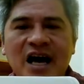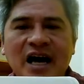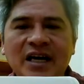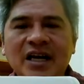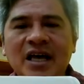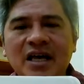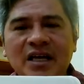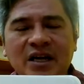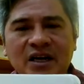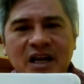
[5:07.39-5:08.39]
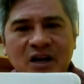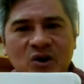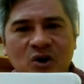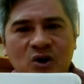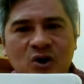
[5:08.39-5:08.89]
and
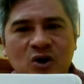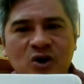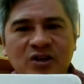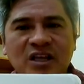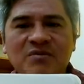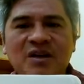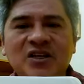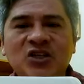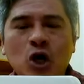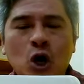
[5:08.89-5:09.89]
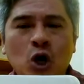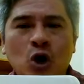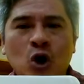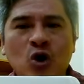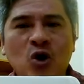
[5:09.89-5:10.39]
reloj, that means
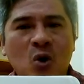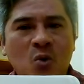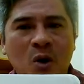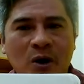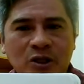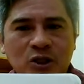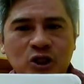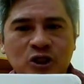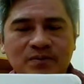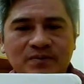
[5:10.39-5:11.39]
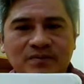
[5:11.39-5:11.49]
clock or watch.